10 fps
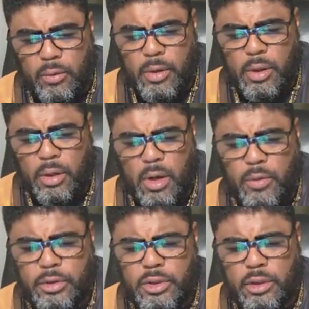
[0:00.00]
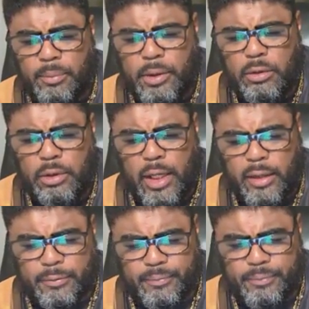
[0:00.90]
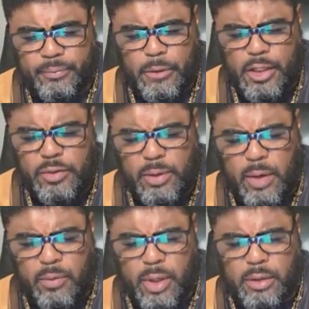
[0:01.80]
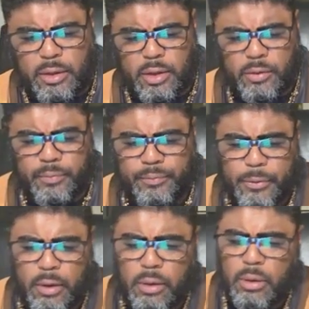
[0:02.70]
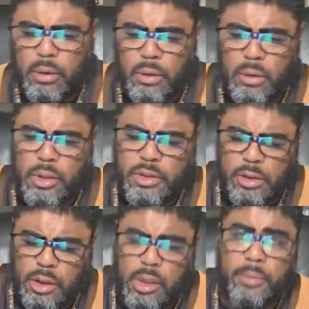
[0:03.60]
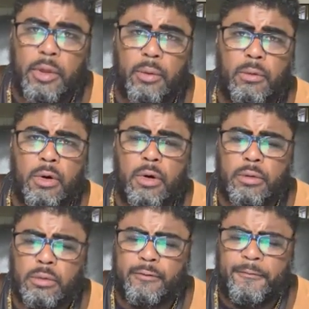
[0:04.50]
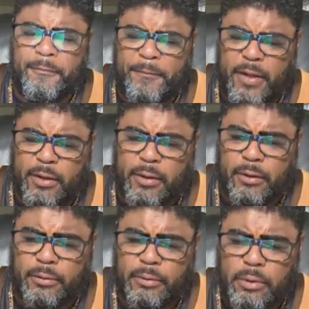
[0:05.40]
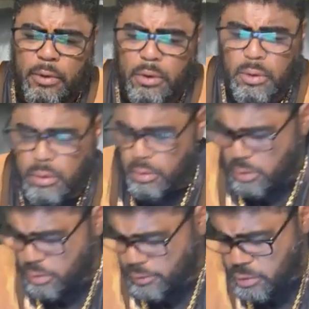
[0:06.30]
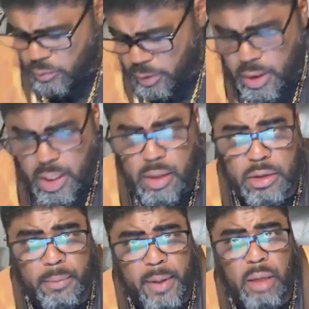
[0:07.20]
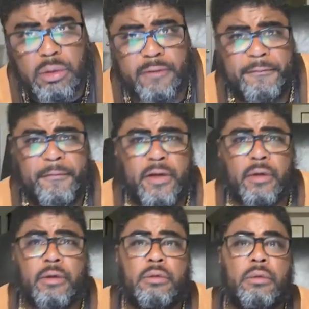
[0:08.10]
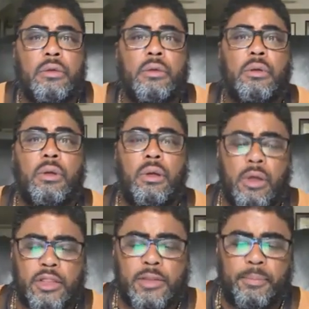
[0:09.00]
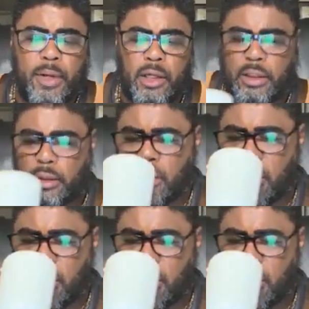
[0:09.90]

We're going to go into the blue letter. That's what I wanted to do. Let's look up that word, fill. And he is about to fill his belly.